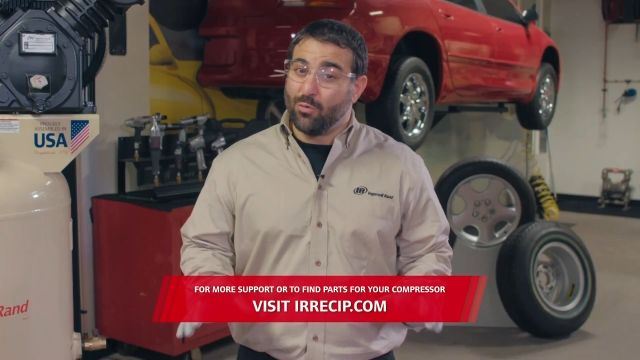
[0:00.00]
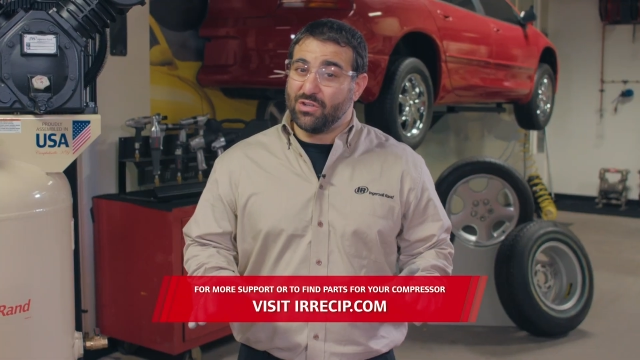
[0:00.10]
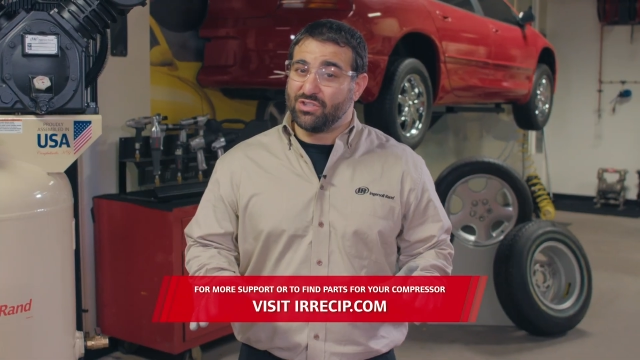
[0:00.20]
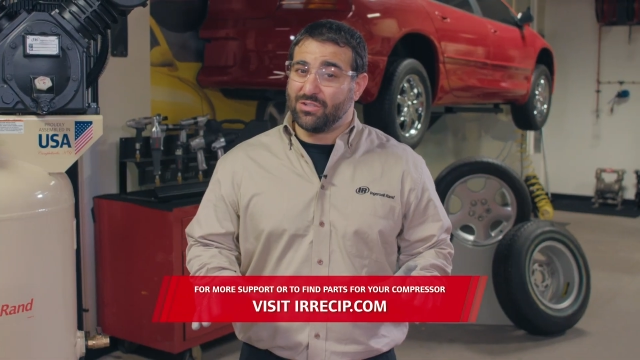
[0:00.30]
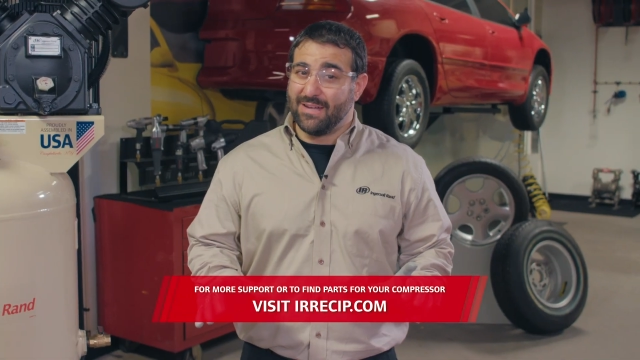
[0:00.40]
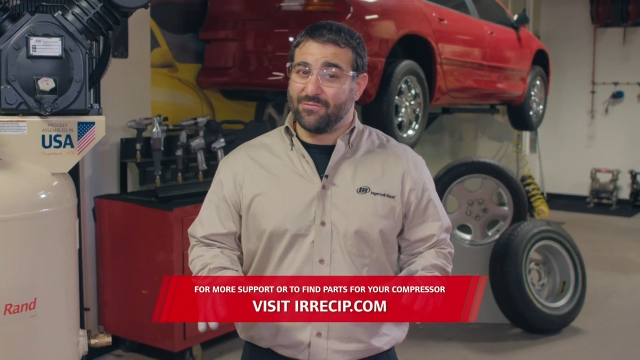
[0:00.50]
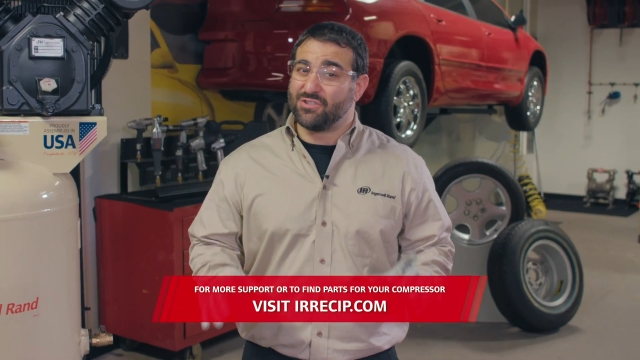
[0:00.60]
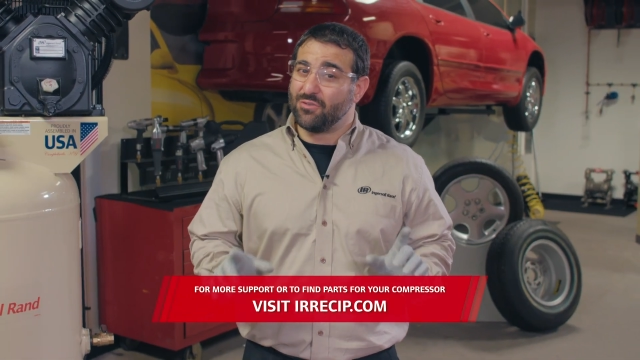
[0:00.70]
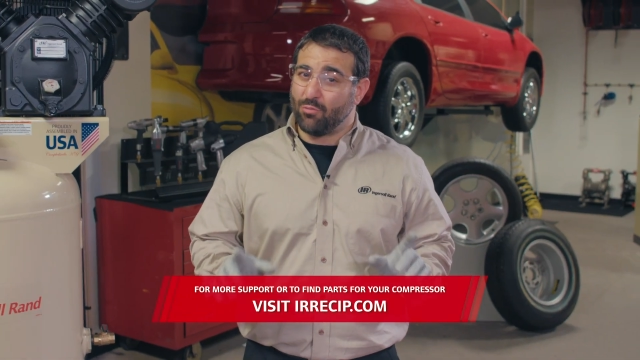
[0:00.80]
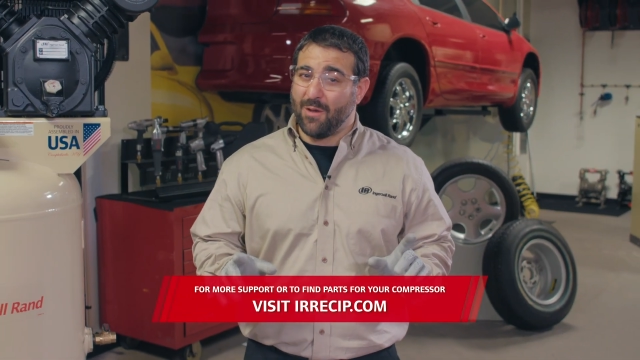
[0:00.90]
which
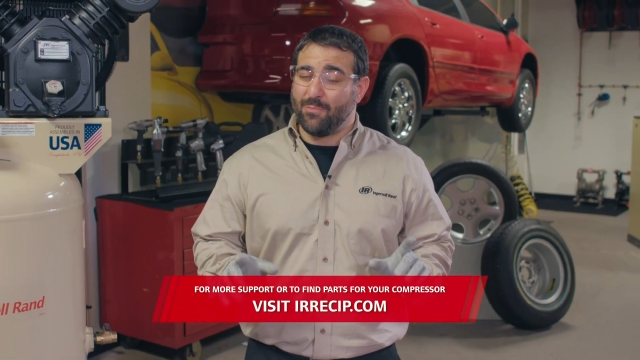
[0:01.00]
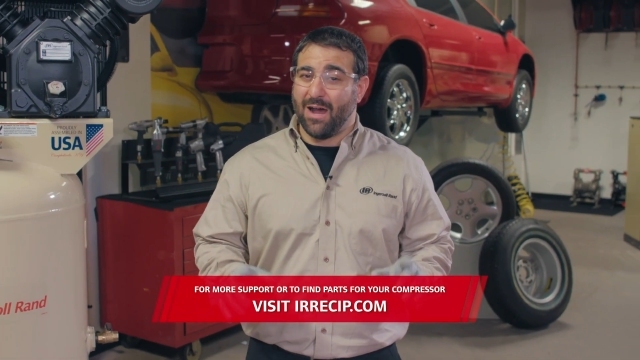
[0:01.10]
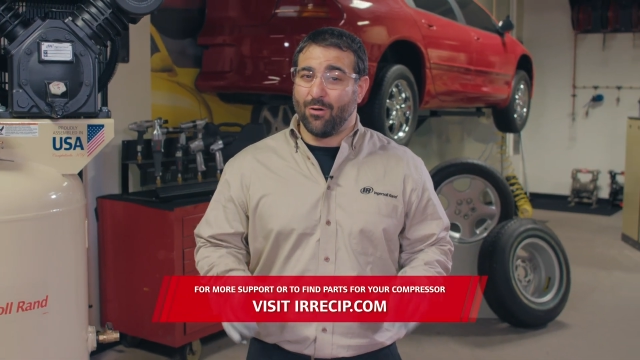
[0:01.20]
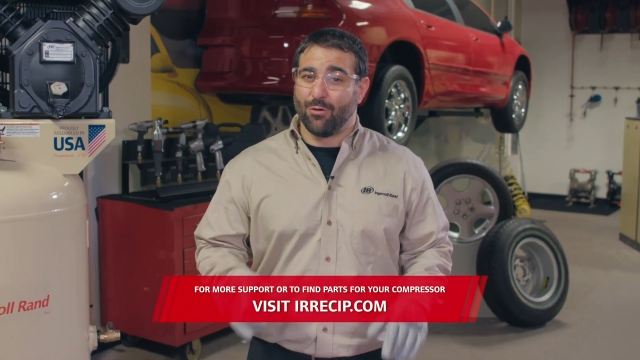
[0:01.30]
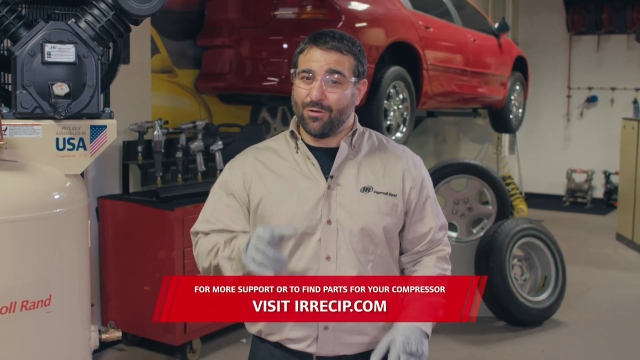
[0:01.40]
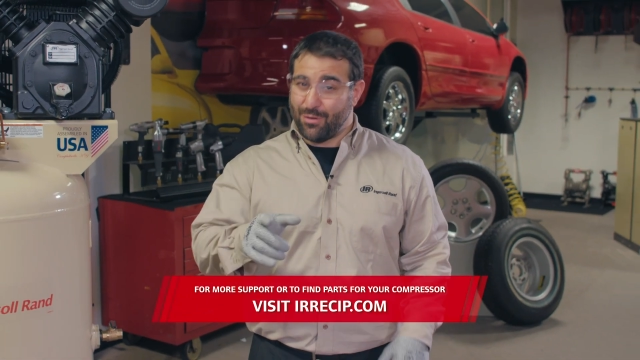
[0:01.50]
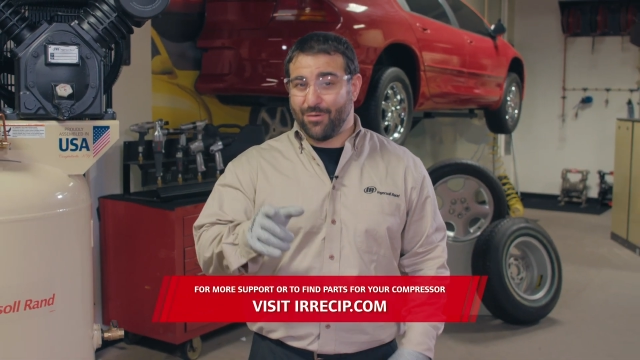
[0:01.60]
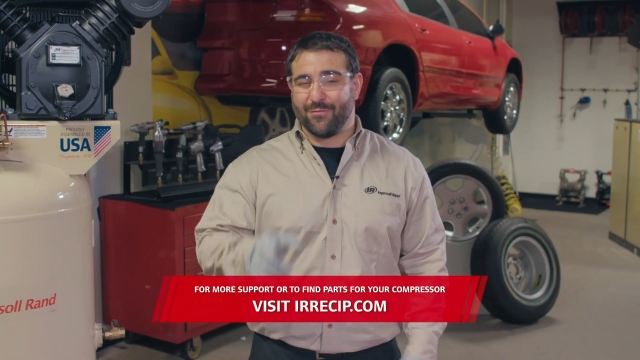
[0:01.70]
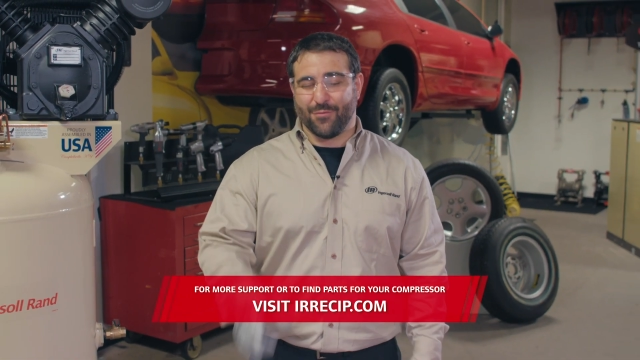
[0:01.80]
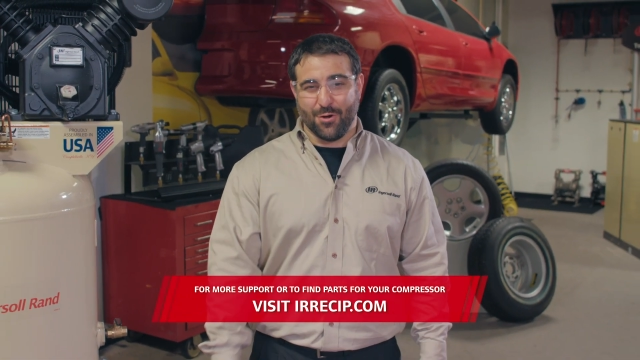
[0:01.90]
delivers the right power
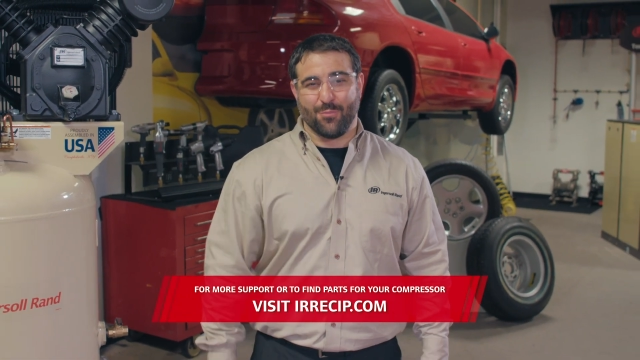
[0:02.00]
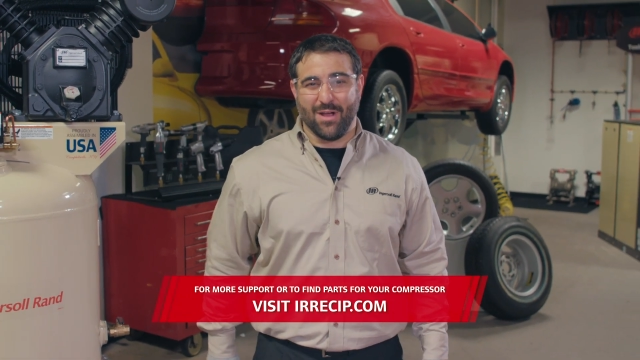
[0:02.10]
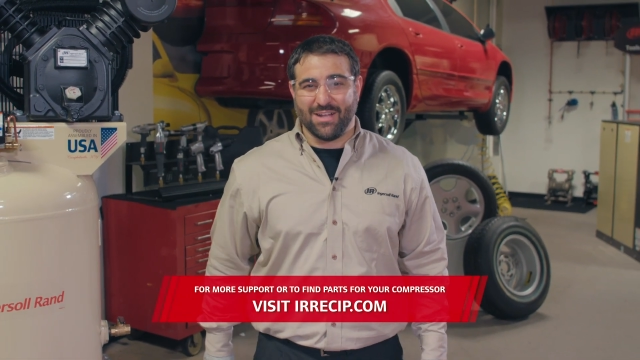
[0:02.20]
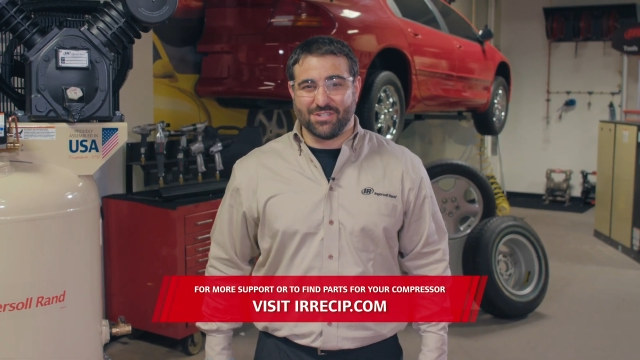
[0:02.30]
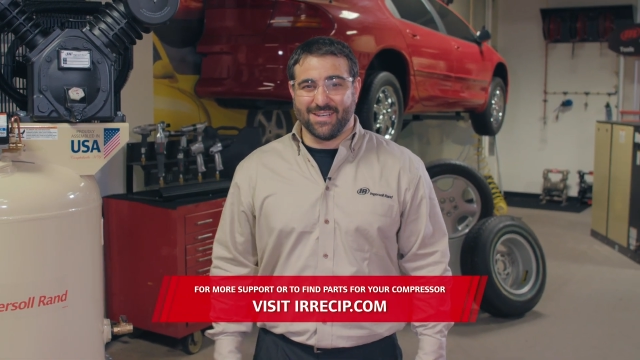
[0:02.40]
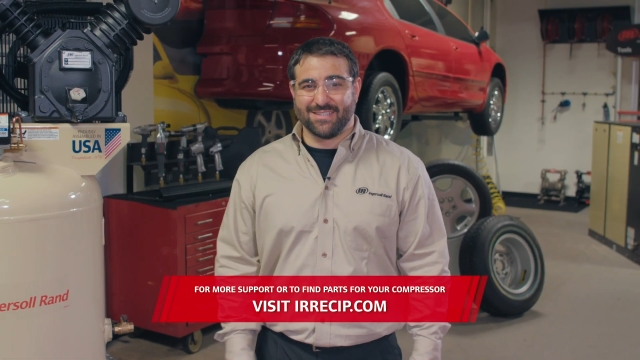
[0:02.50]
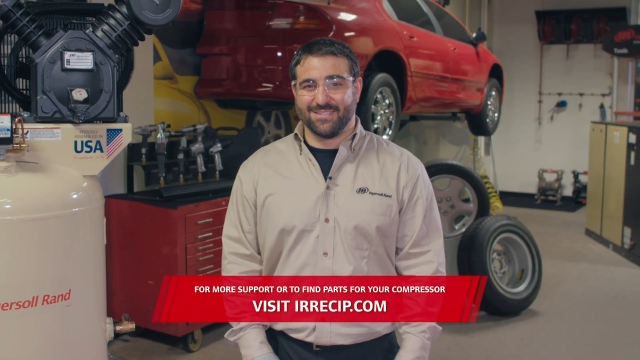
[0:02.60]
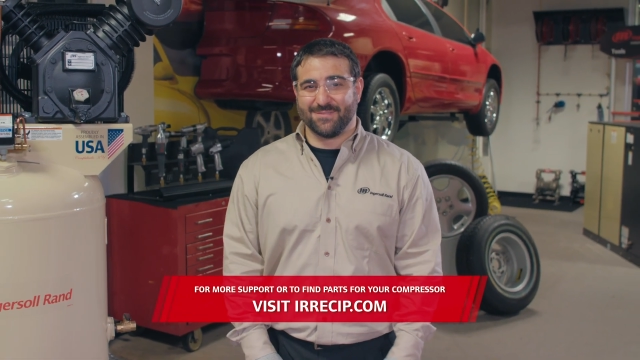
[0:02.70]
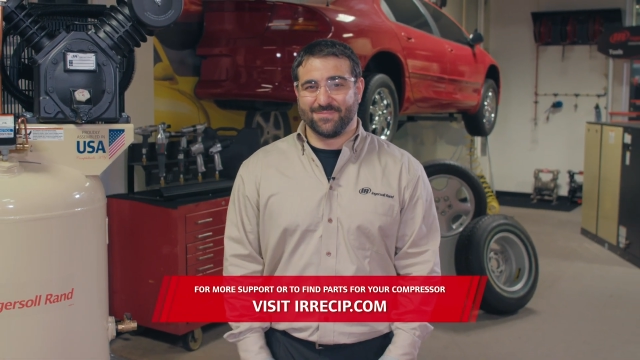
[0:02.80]
for your project.